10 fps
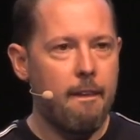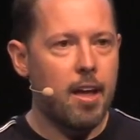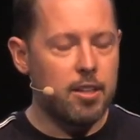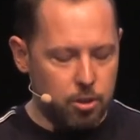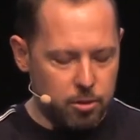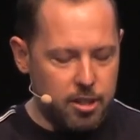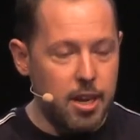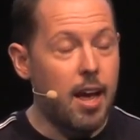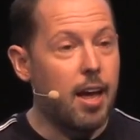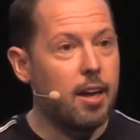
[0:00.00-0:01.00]
And so
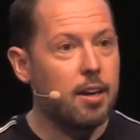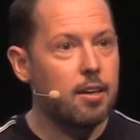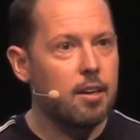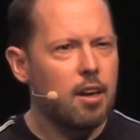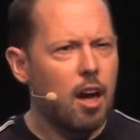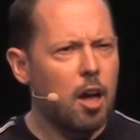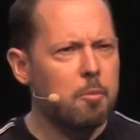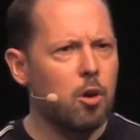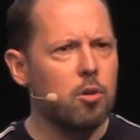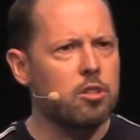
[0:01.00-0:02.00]
today, I'm
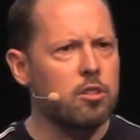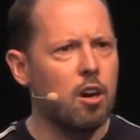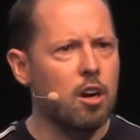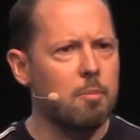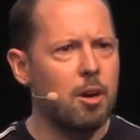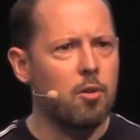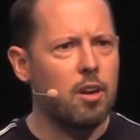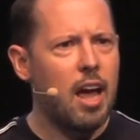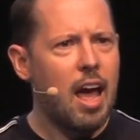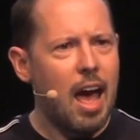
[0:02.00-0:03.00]
going to talk about
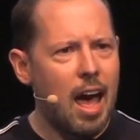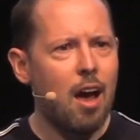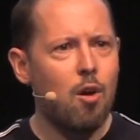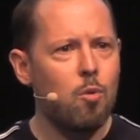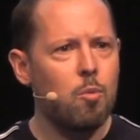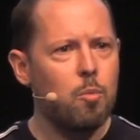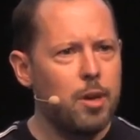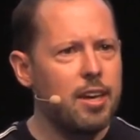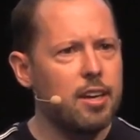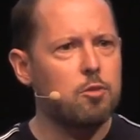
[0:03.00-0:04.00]
how
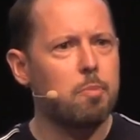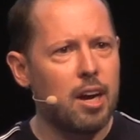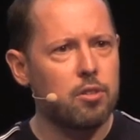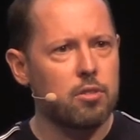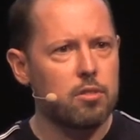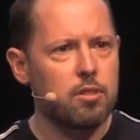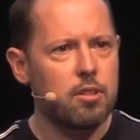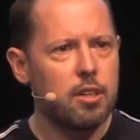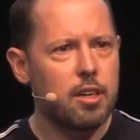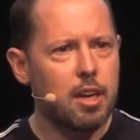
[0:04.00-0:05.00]
we as browsers
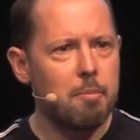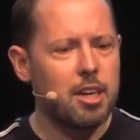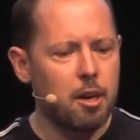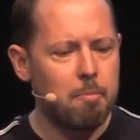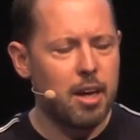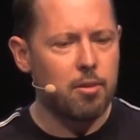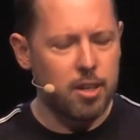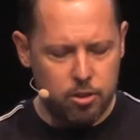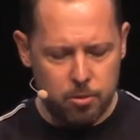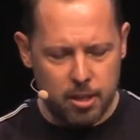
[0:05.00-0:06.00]
can become better
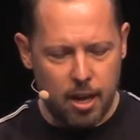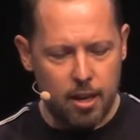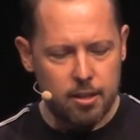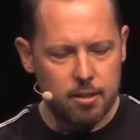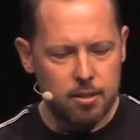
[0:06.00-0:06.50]
at doing that.